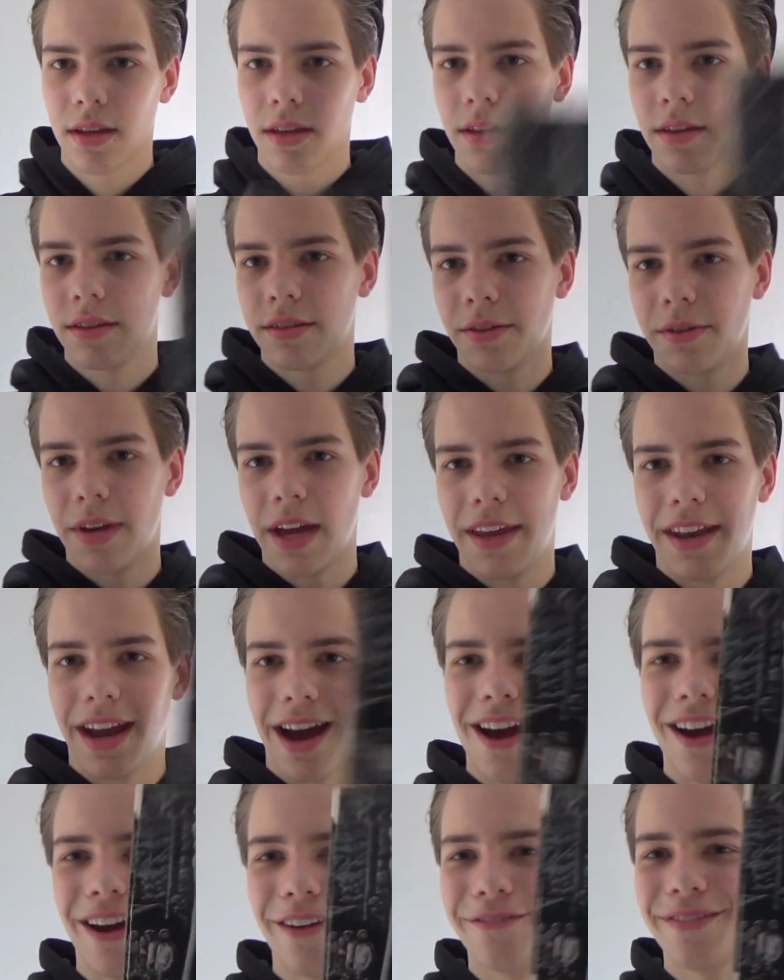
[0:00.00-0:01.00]
So yeah, now I
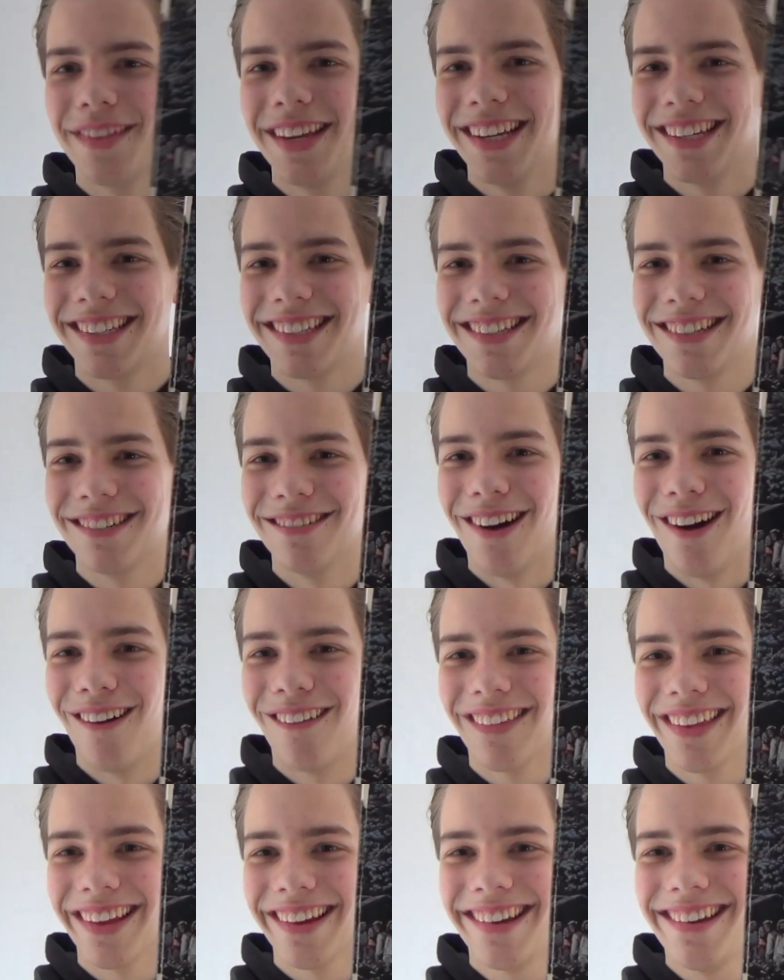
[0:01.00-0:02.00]
have these two.
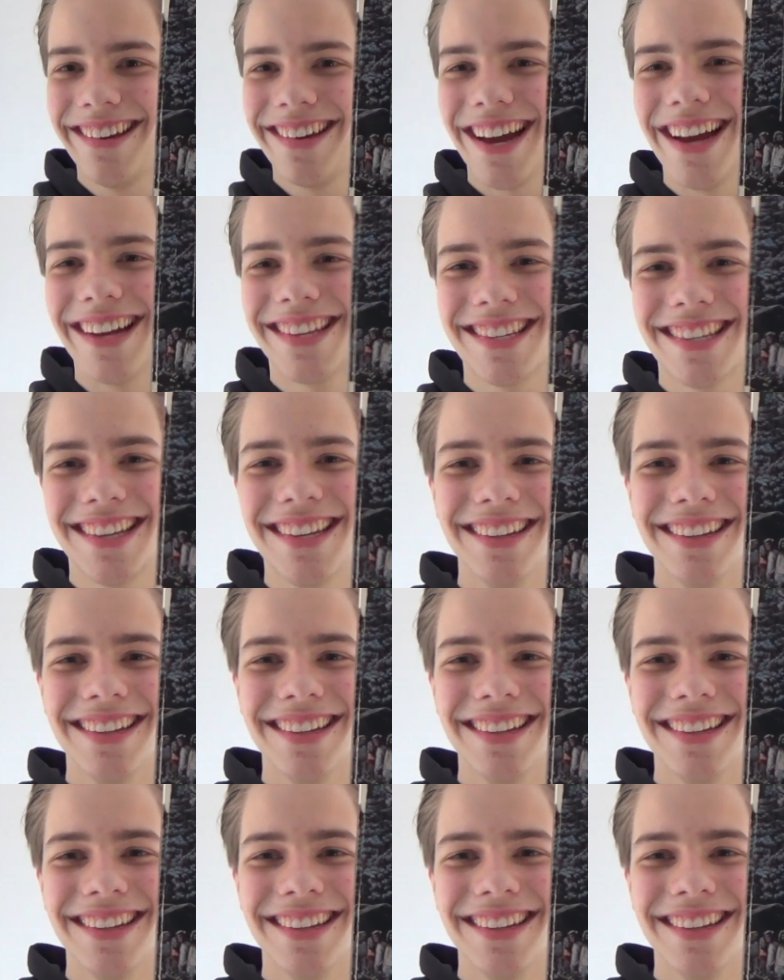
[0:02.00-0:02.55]
Holy shit.